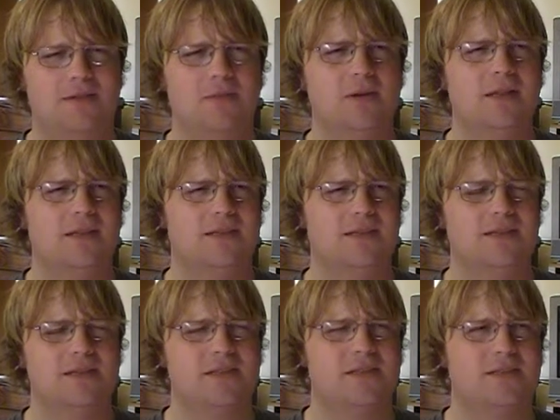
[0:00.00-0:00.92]
when the
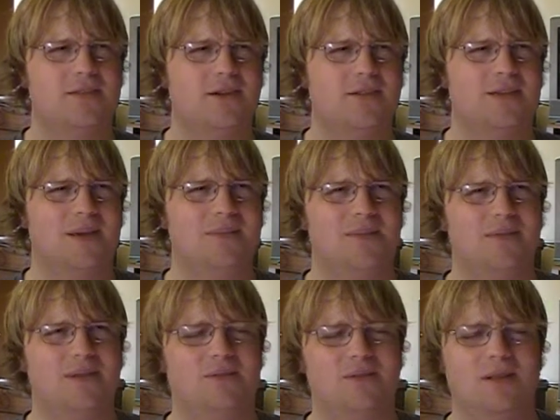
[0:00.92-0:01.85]
season starts, I
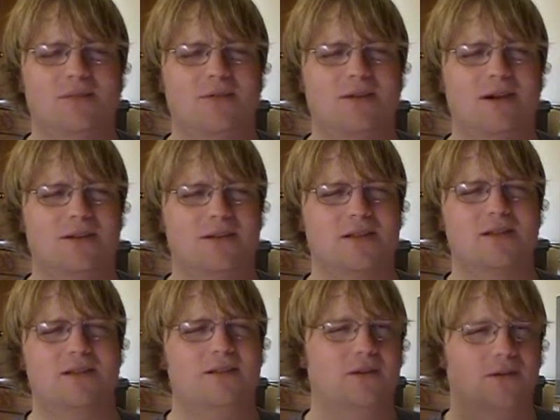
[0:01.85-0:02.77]
believe, when they were
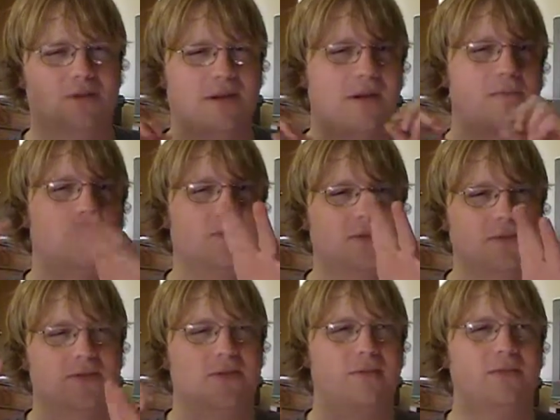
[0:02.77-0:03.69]
actually, it got
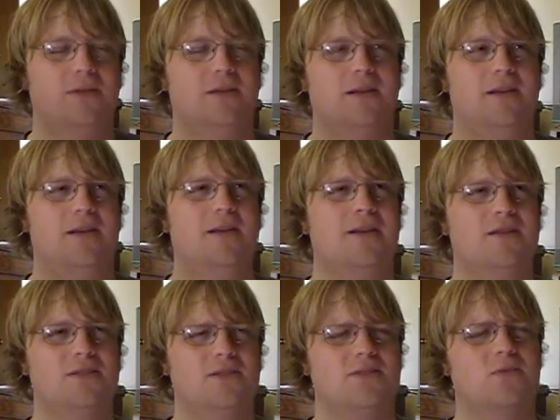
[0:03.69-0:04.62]
produced completely.
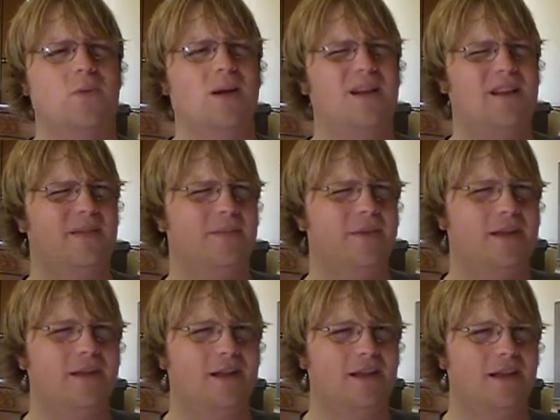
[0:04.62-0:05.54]
So it's right at the
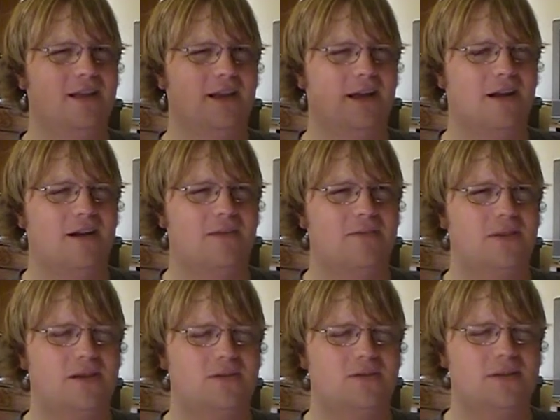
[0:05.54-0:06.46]
beginning of
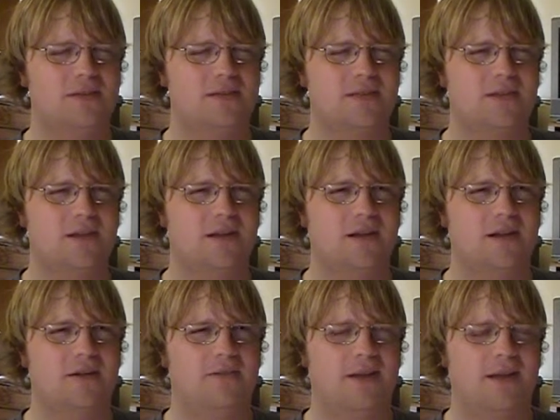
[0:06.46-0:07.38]
the transition
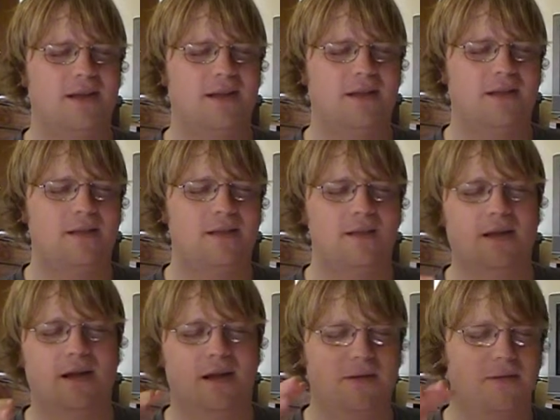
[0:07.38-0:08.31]
of
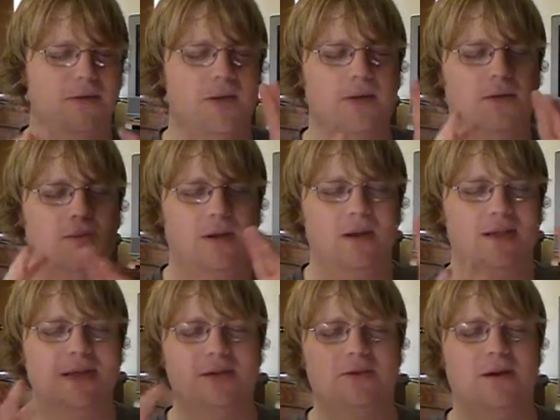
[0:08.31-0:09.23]
the way
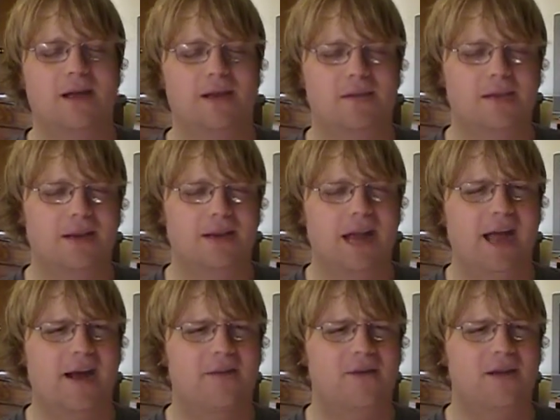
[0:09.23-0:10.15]
they do anime
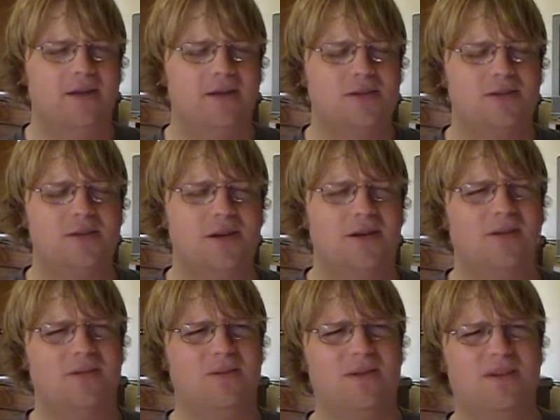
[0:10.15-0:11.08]
now.
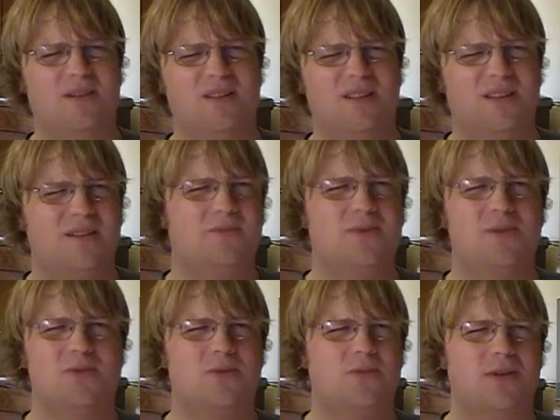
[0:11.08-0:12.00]
So, it
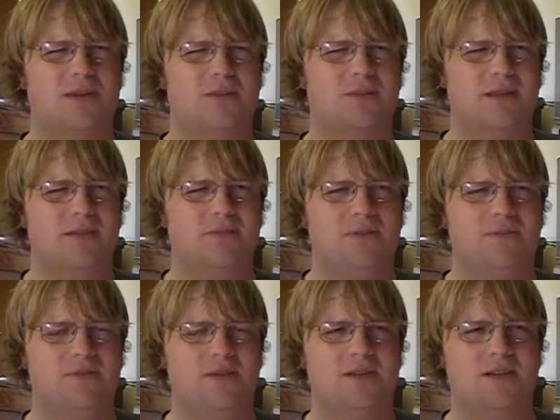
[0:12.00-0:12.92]
wouldn't surprise me if it
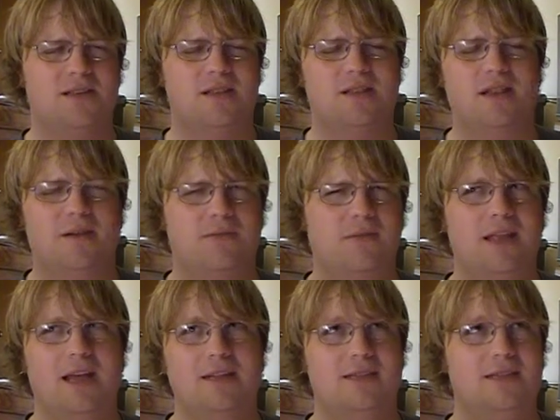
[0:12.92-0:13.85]
was if
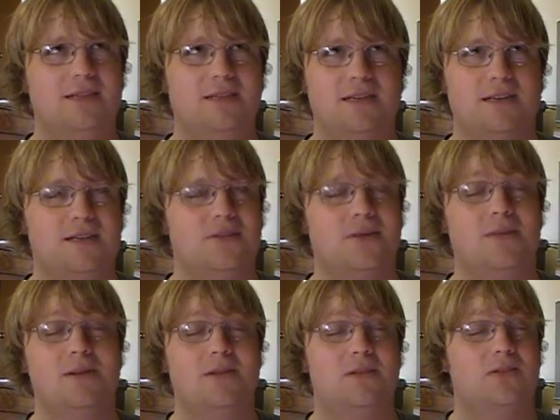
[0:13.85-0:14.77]
next season it's going to
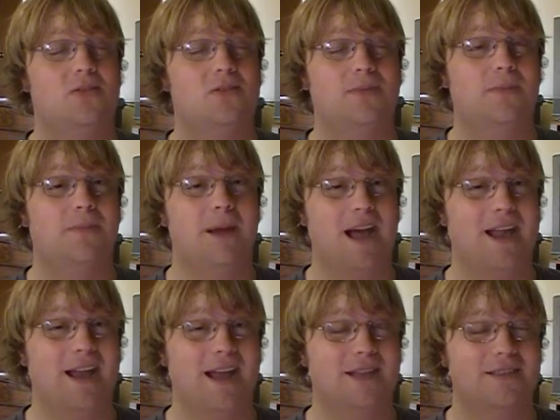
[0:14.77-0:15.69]
be super
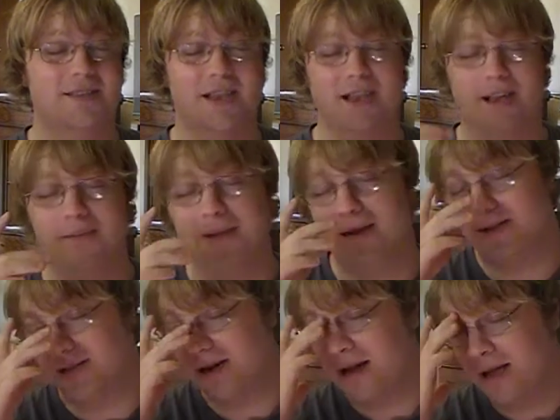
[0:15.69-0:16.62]
badass
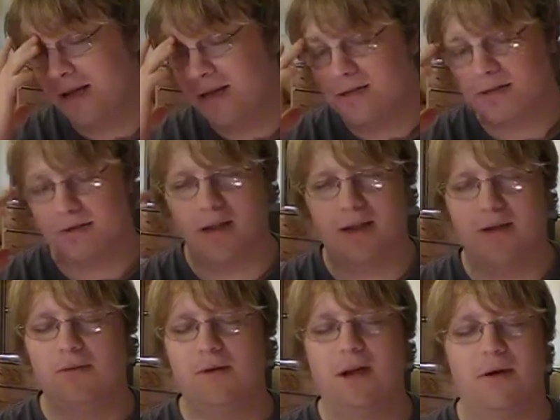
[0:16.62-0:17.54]
animation. So I
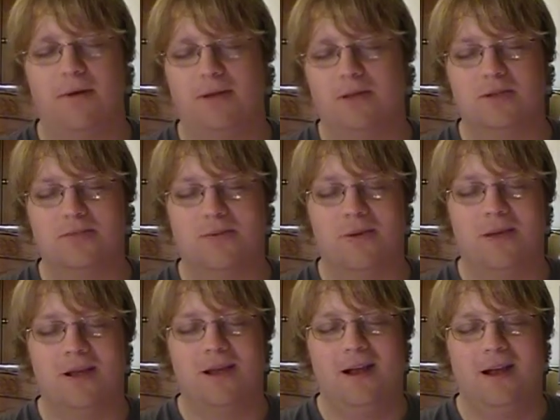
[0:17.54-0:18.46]
don't know at this point.
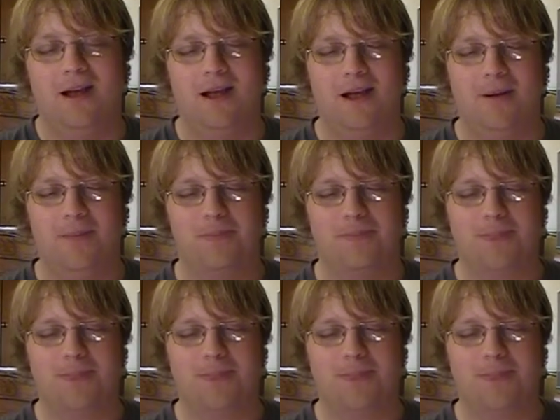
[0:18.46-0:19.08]
Kind